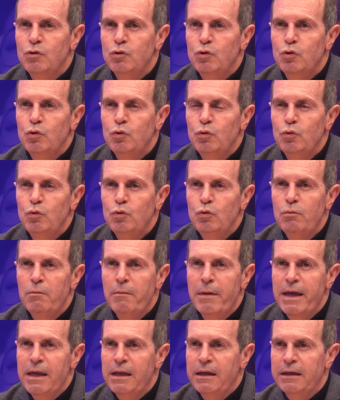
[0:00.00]
two
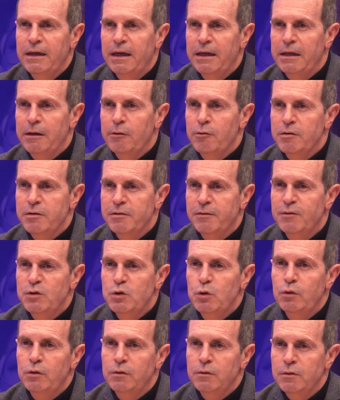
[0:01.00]
main categories of
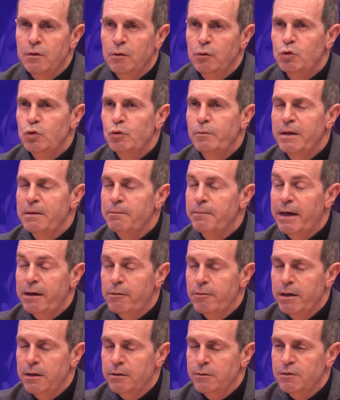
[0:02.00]
students, or two main
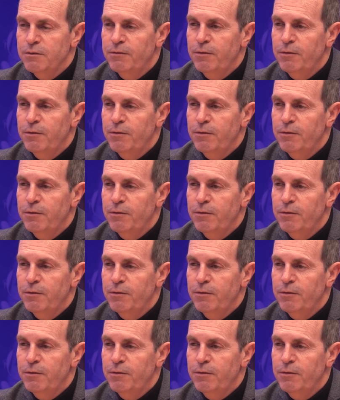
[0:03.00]
backgrounds.